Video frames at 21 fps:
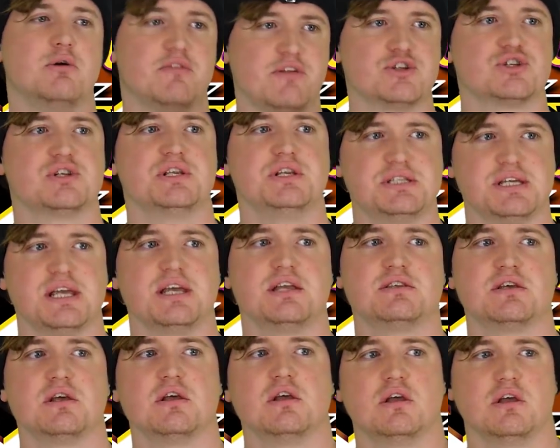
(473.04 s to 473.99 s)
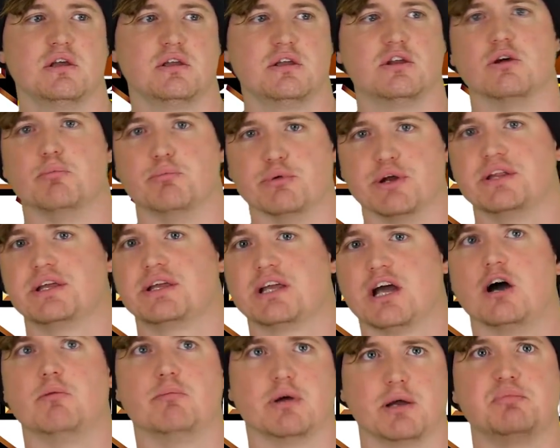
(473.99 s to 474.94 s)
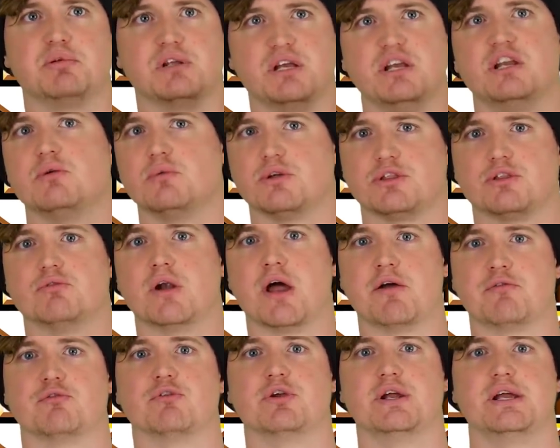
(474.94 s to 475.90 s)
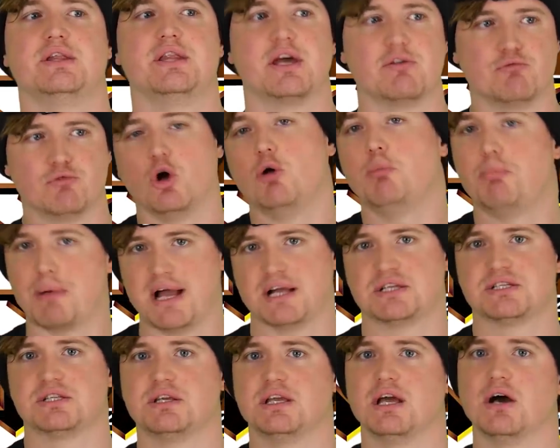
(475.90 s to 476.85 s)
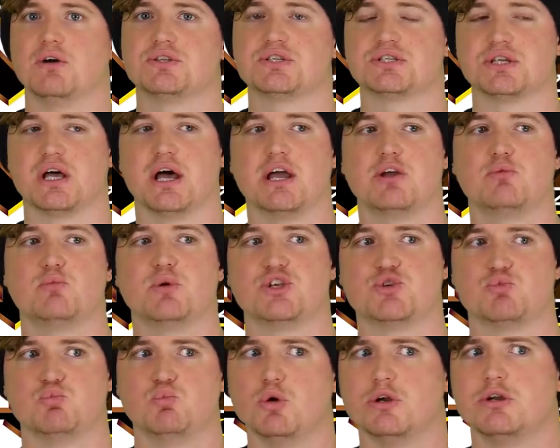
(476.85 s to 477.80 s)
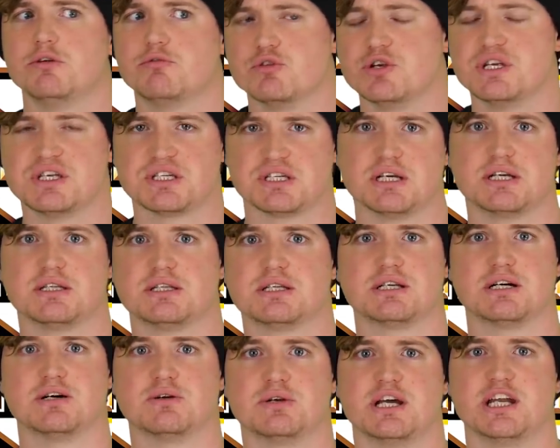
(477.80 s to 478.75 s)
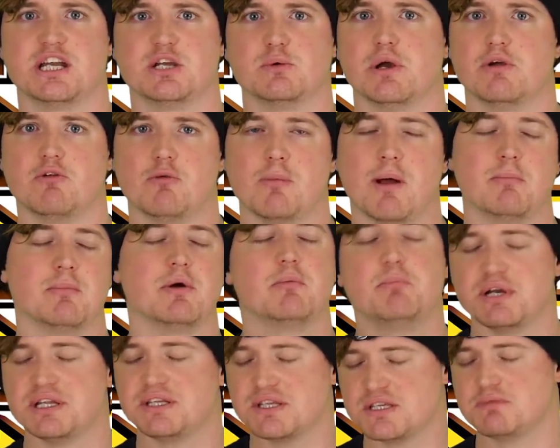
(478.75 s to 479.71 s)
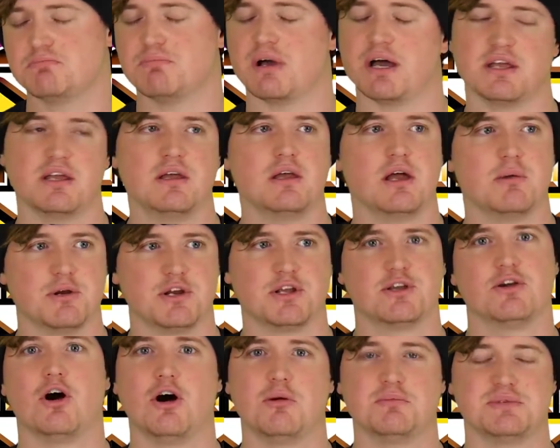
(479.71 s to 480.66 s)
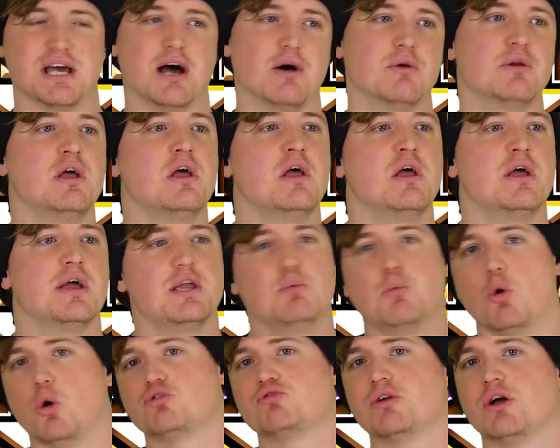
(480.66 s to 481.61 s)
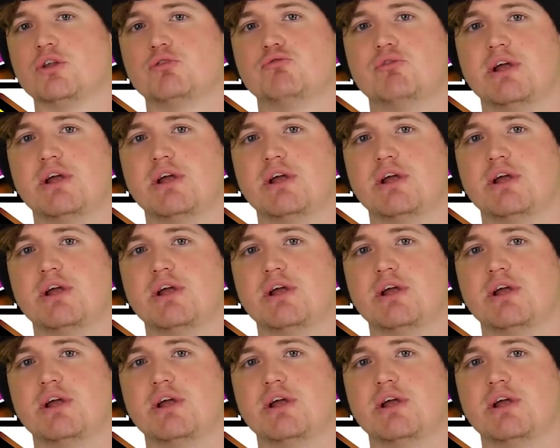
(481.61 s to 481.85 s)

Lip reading: eventually did, you know, break the count by pleading with the referee, then rolled back to the outside, which would have reset the count anyway, remember? But it doesn't matter, I'm gonna calm down. He walked around the